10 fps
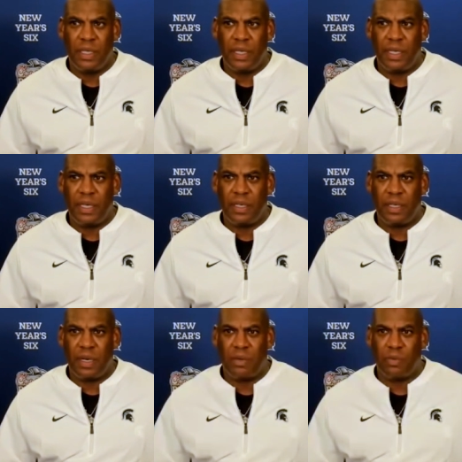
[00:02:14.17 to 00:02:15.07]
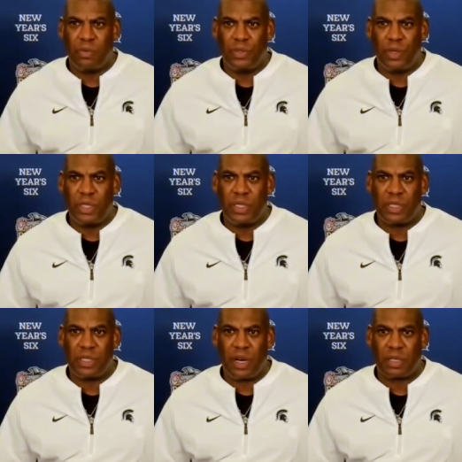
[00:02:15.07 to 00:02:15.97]
and uh, you know we
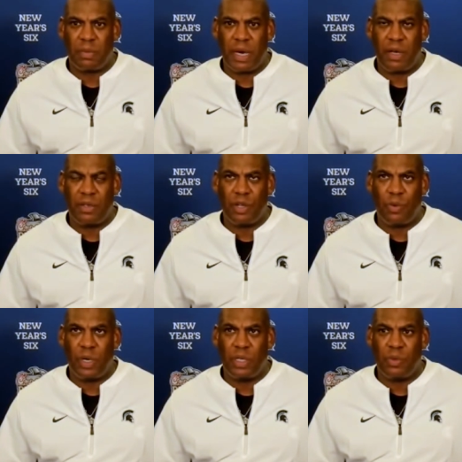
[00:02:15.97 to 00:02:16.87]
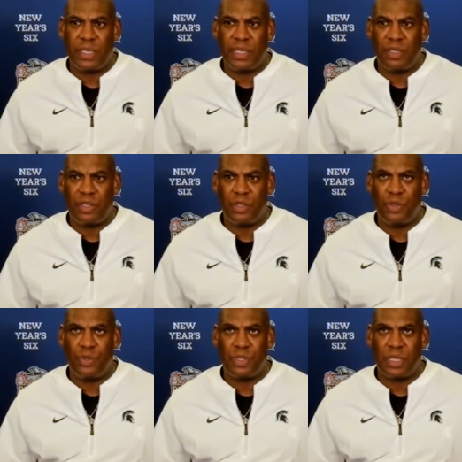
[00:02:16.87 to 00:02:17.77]
just talked about you know what do we need to
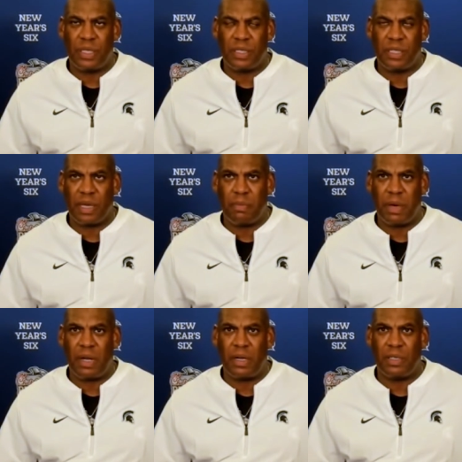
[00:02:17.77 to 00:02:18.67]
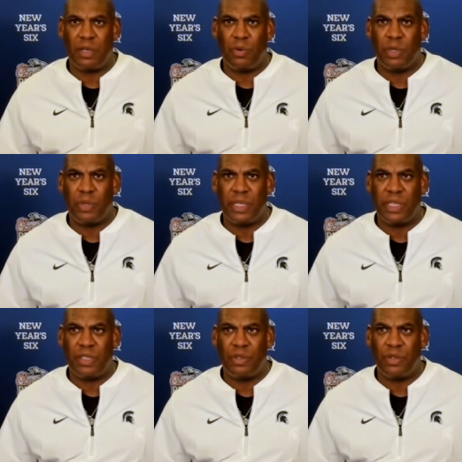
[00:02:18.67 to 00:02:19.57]
do to, to get better. You know, what do we
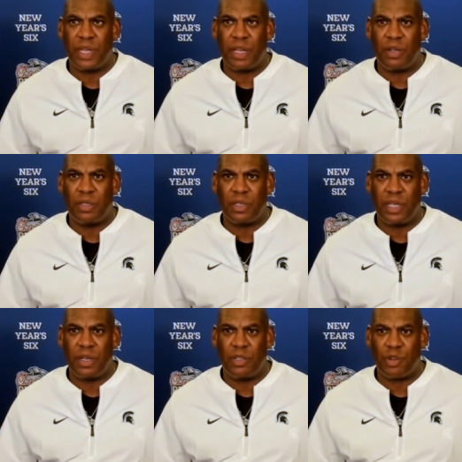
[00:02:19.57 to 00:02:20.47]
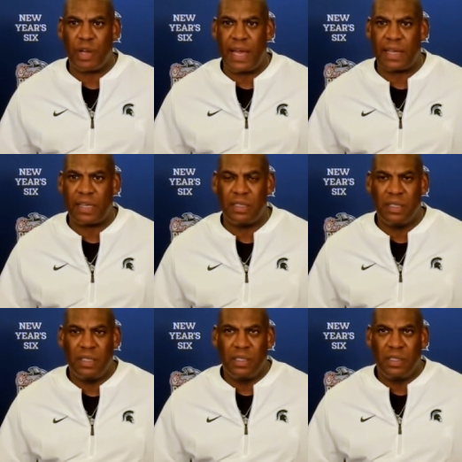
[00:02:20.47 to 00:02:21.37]
need to do to get on get on track? And
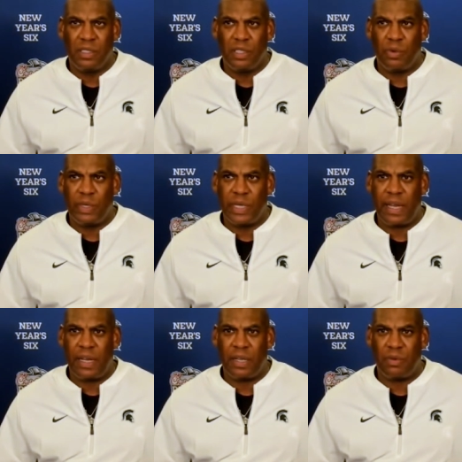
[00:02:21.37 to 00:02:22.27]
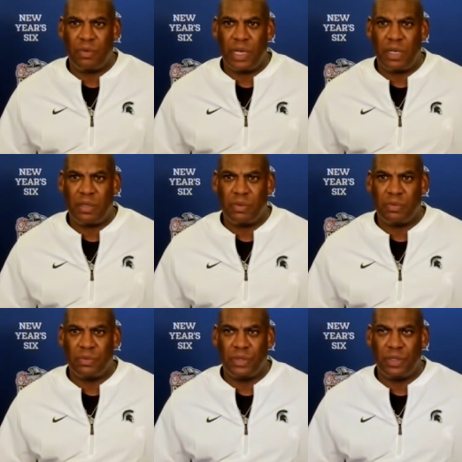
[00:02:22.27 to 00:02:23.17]
you know, we had a we had a,
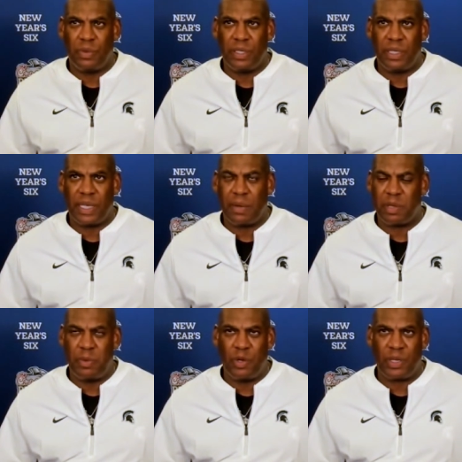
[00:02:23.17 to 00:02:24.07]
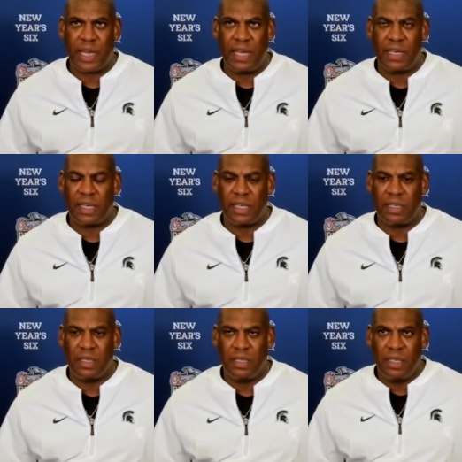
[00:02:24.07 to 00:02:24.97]
you know we kept communicating,
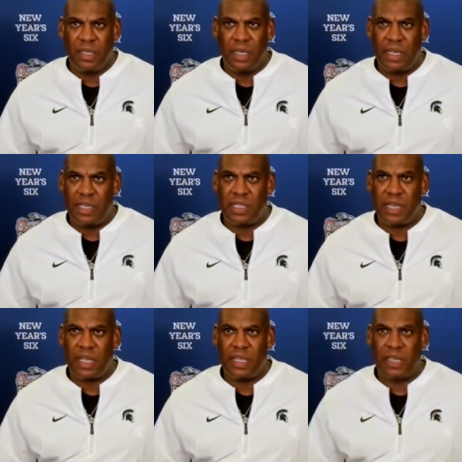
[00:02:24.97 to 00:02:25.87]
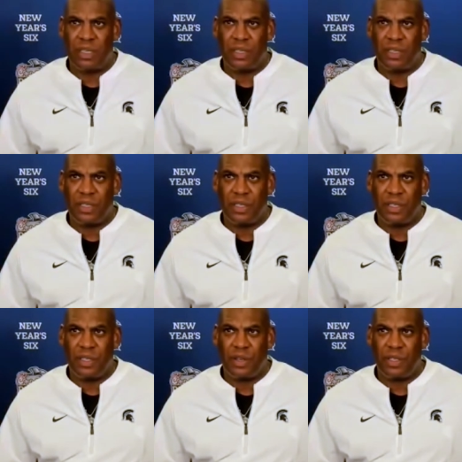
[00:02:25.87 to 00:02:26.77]
and, and he said that
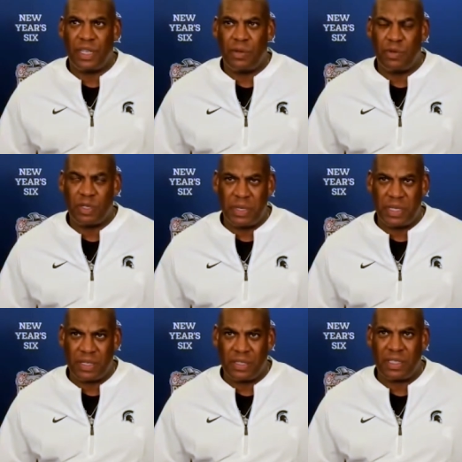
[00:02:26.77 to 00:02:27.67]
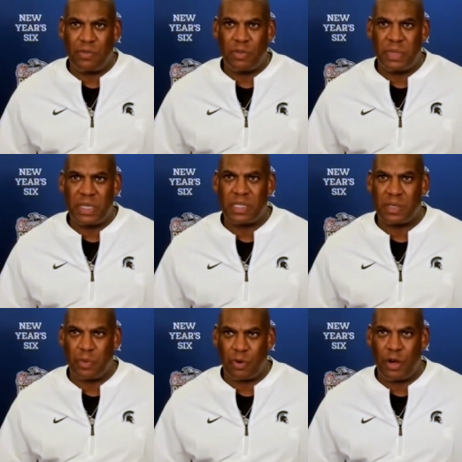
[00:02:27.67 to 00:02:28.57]
you know that he was missing he was missing
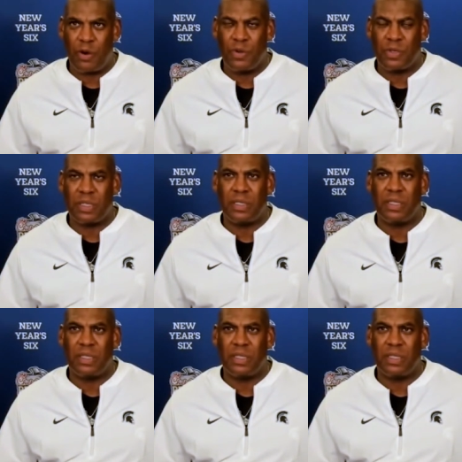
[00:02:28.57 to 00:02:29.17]
some throws and